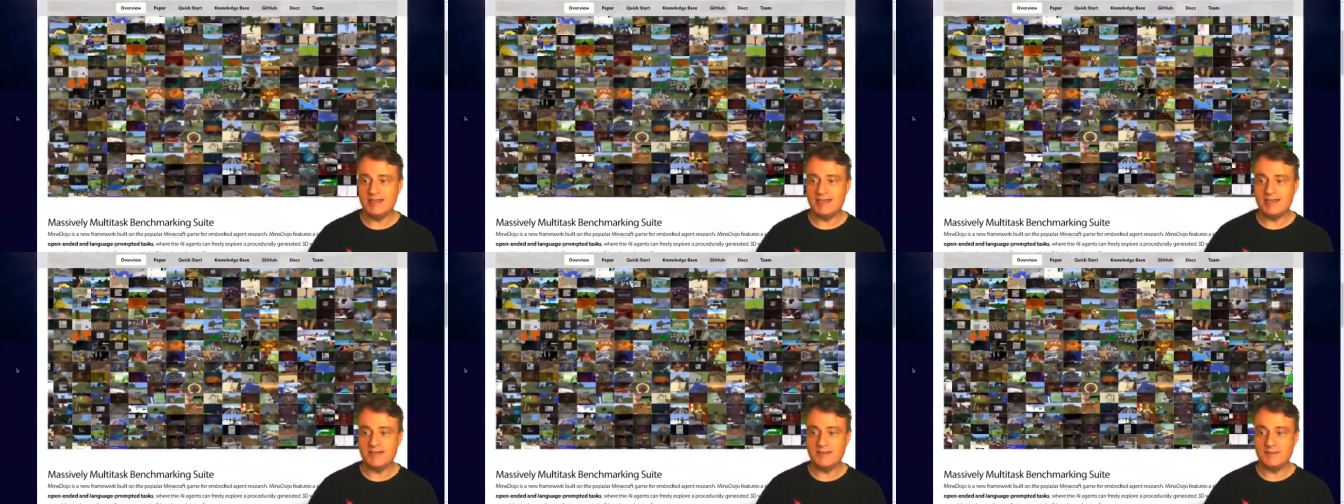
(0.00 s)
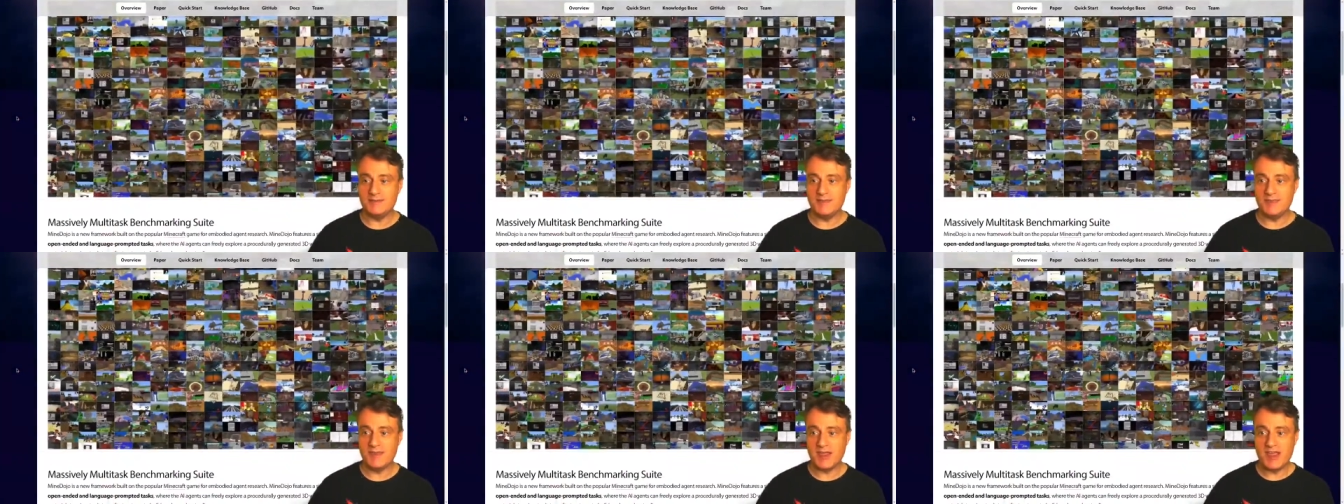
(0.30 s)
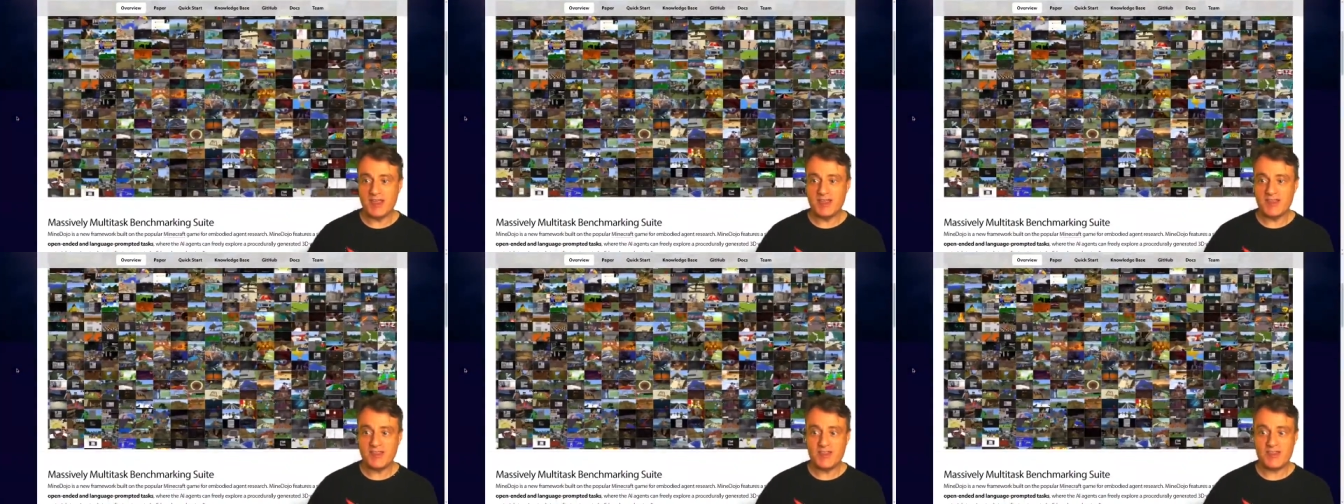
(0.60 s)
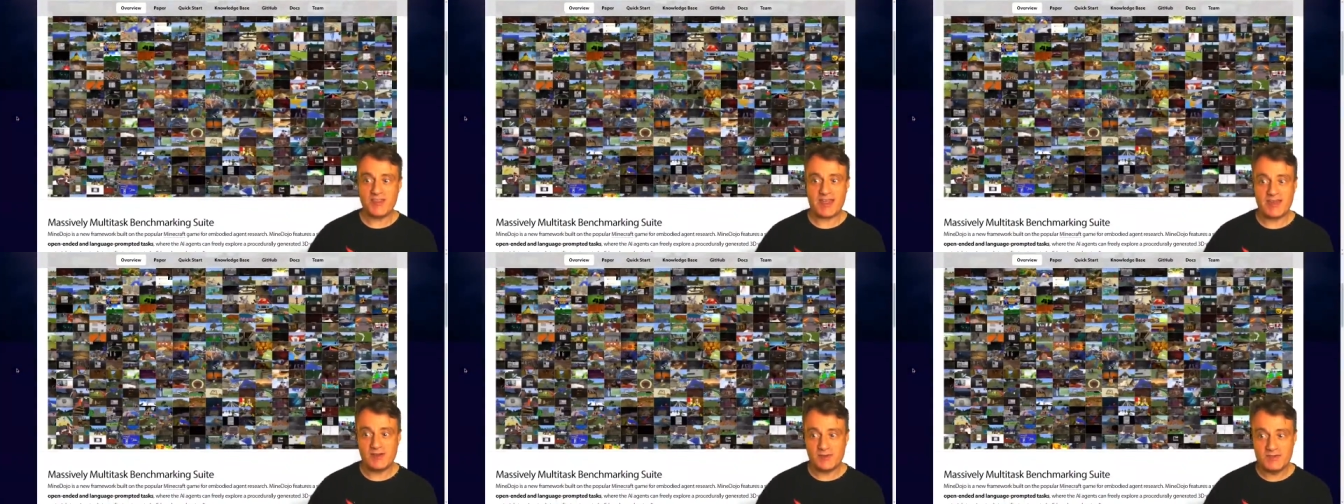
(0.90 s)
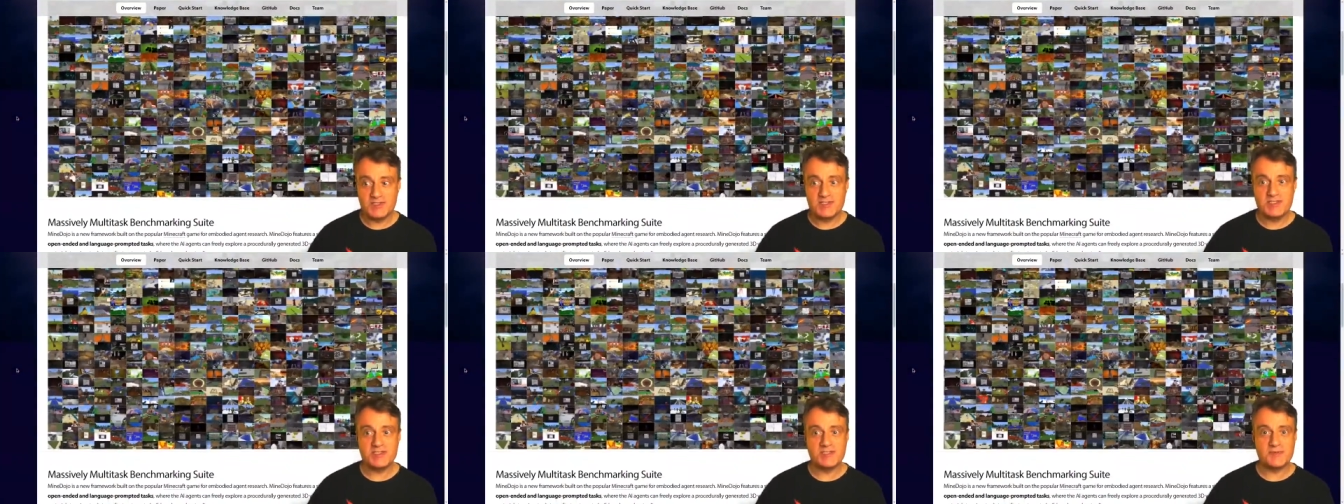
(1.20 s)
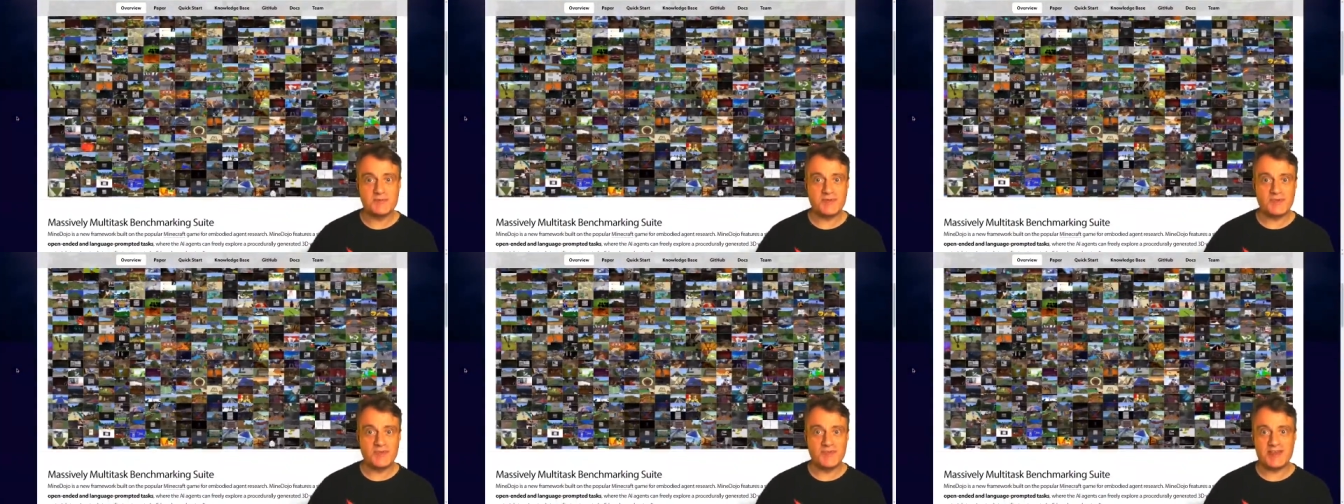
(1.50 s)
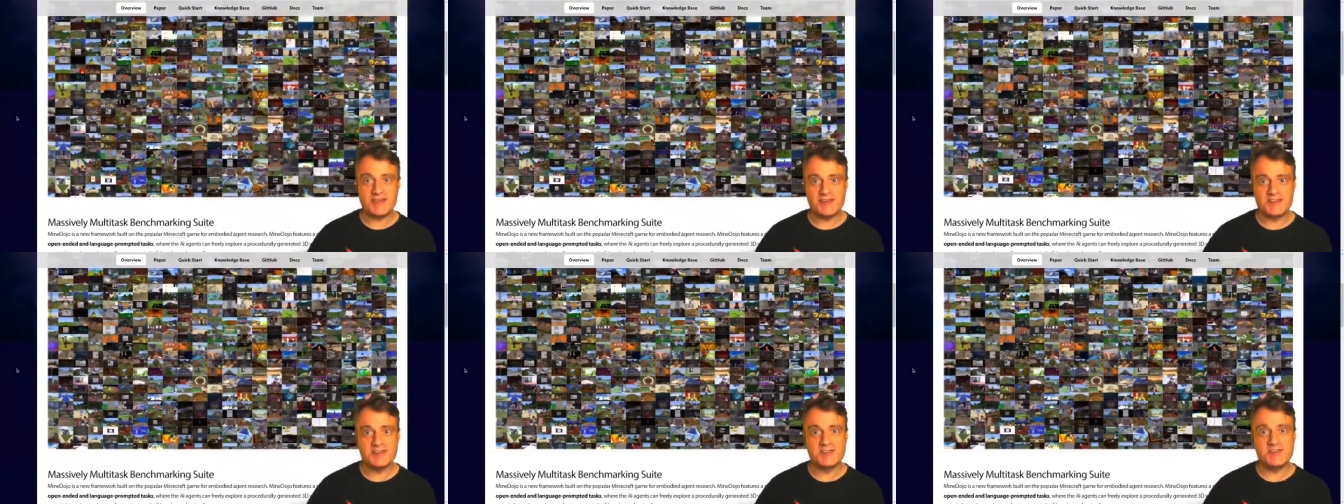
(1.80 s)
um, thousands upon
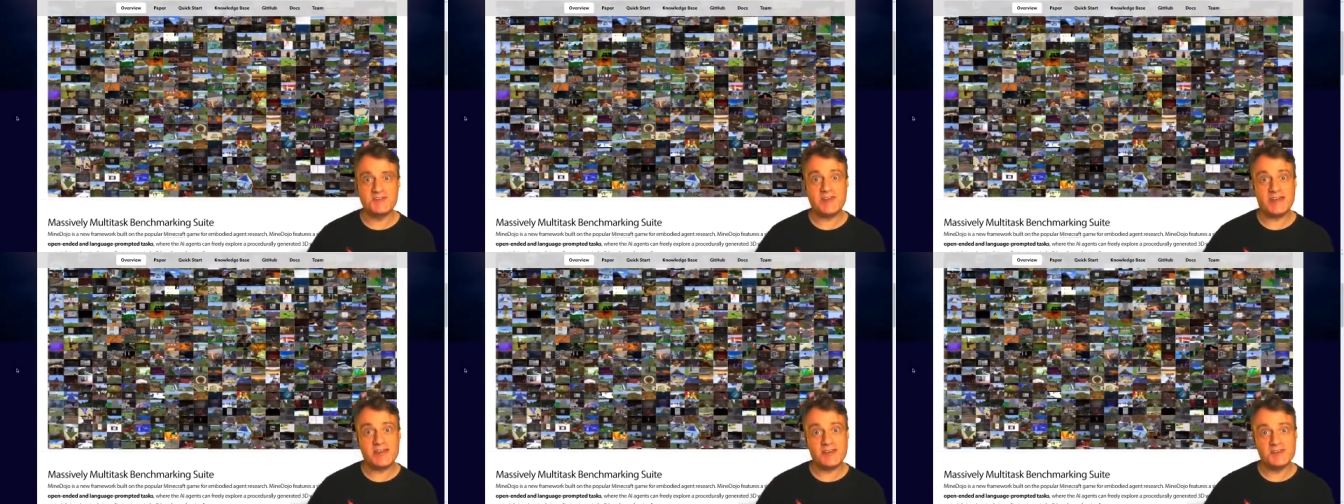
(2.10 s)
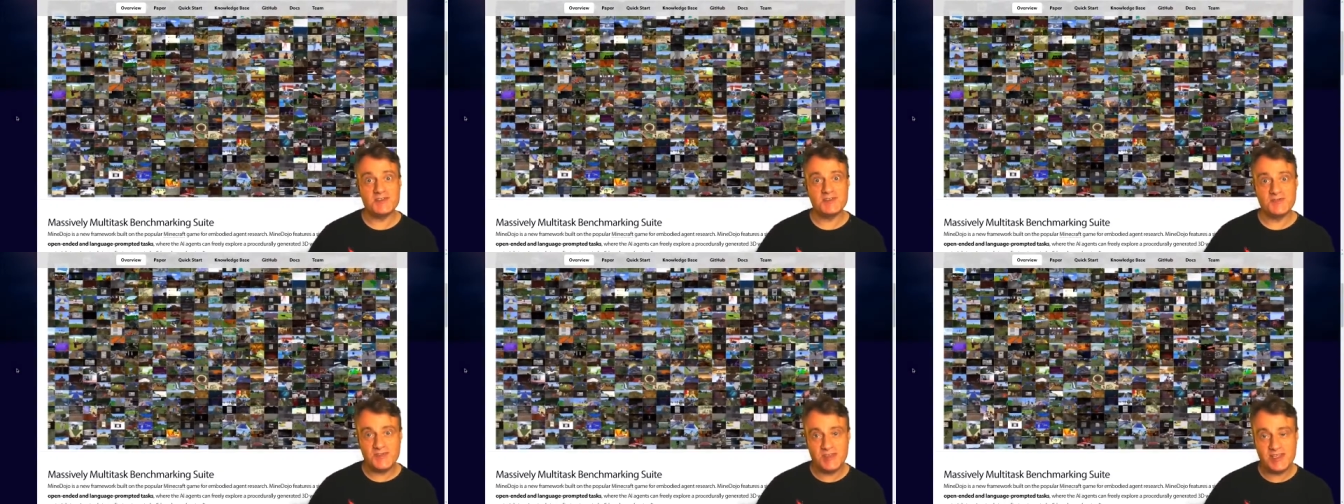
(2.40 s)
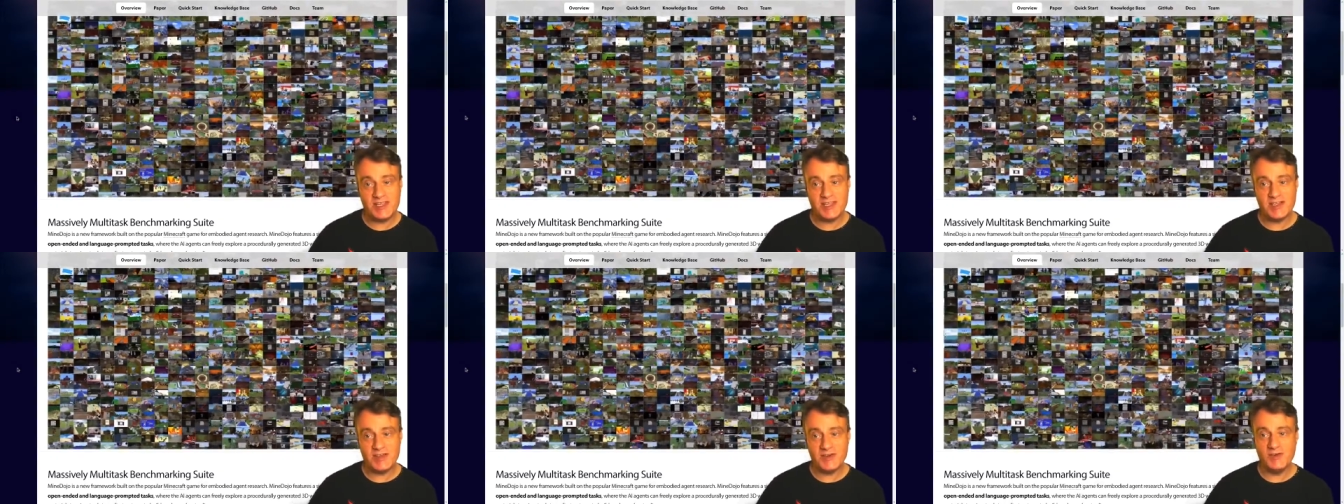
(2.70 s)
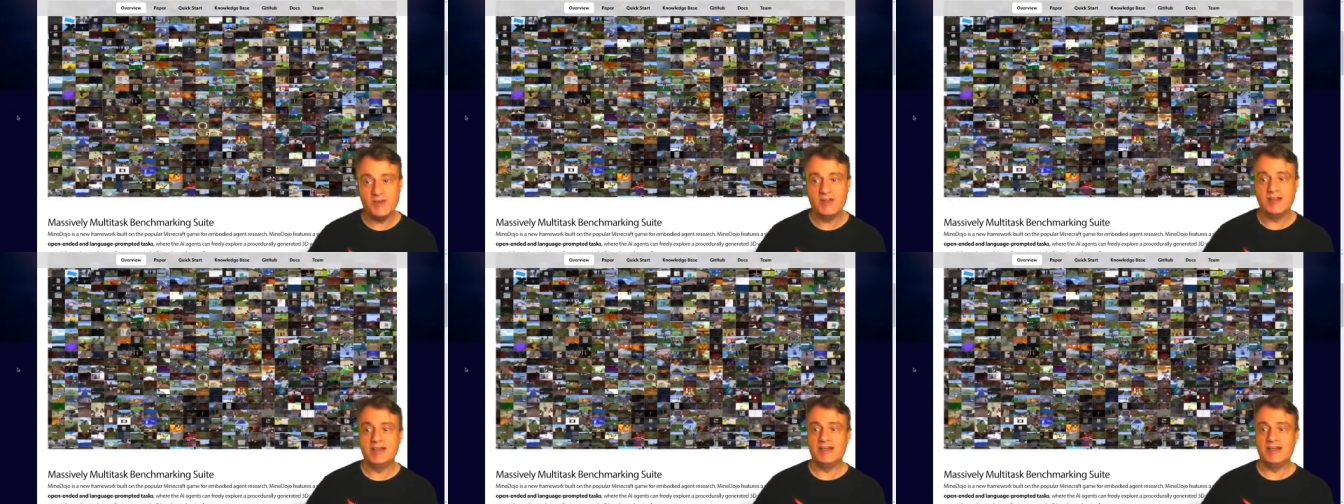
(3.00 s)
thousands of hours of video,